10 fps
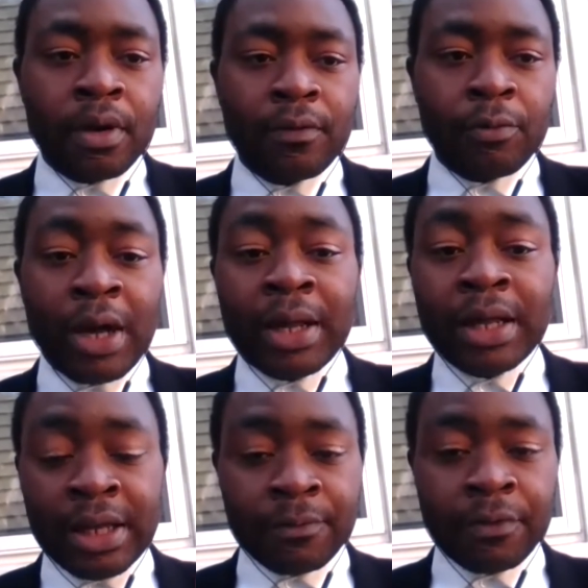where I
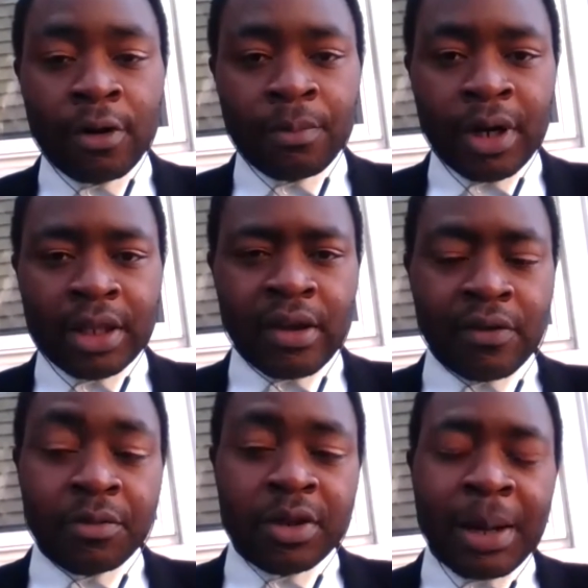came from, and that's
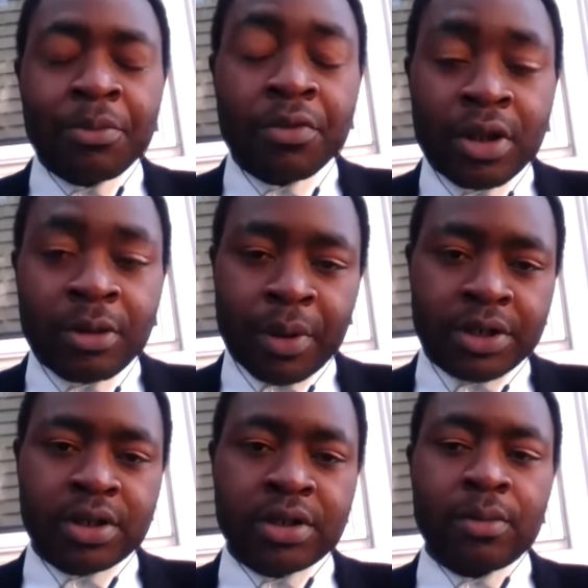something that I'm really
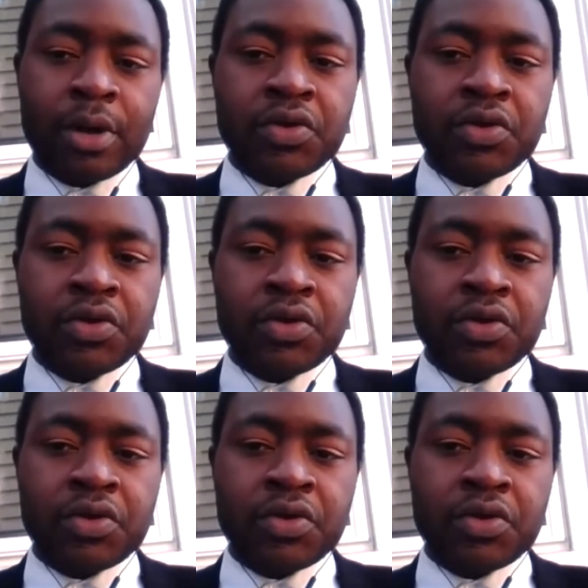passionate about,